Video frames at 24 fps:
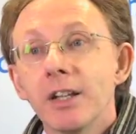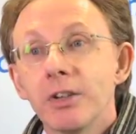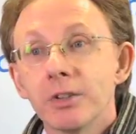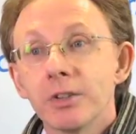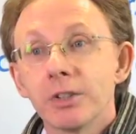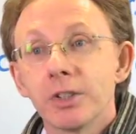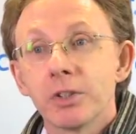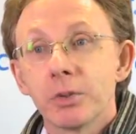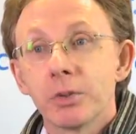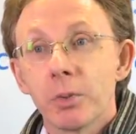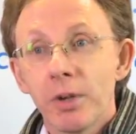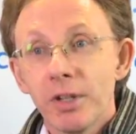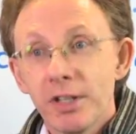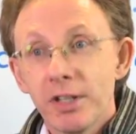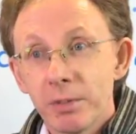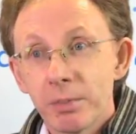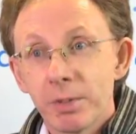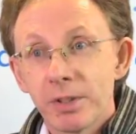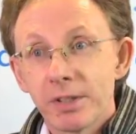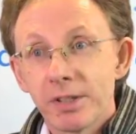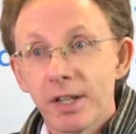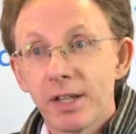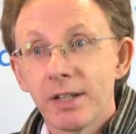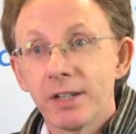it was a
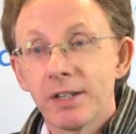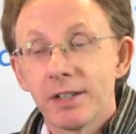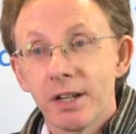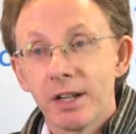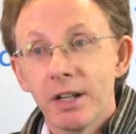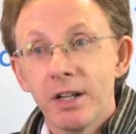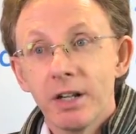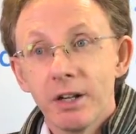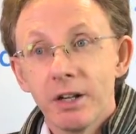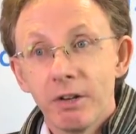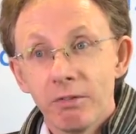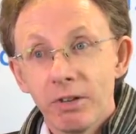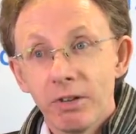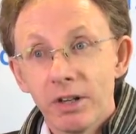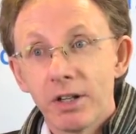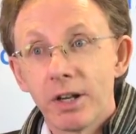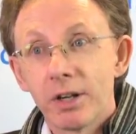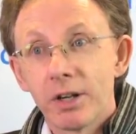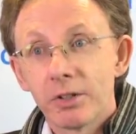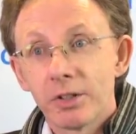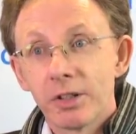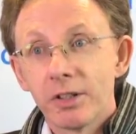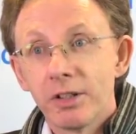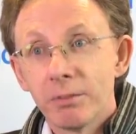20%
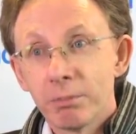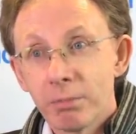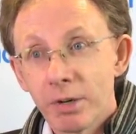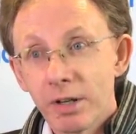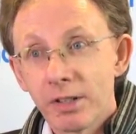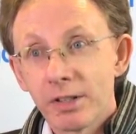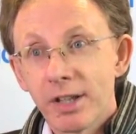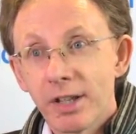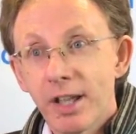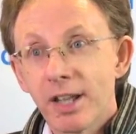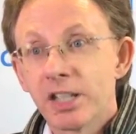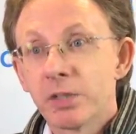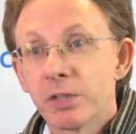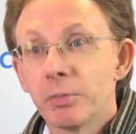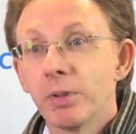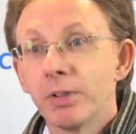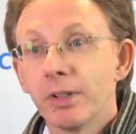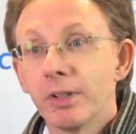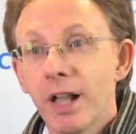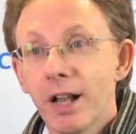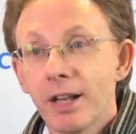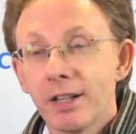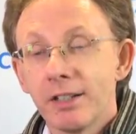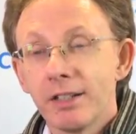reduction in breast cancer
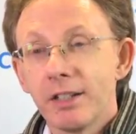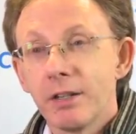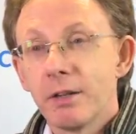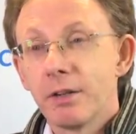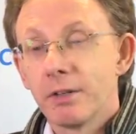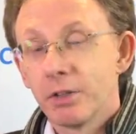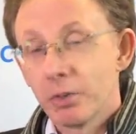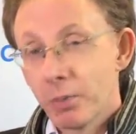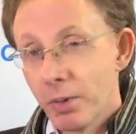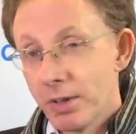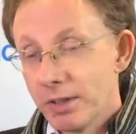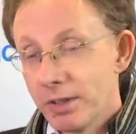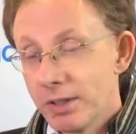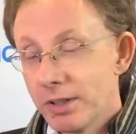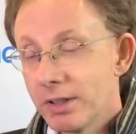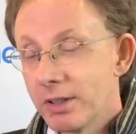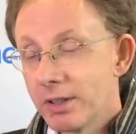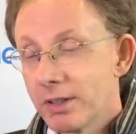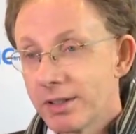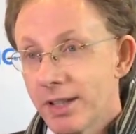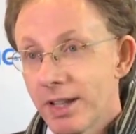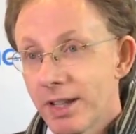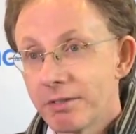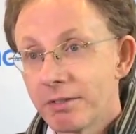mortality 20
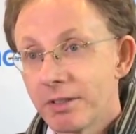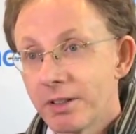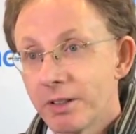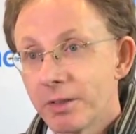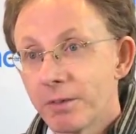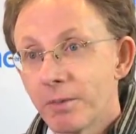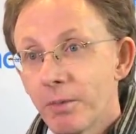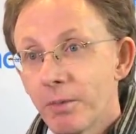years after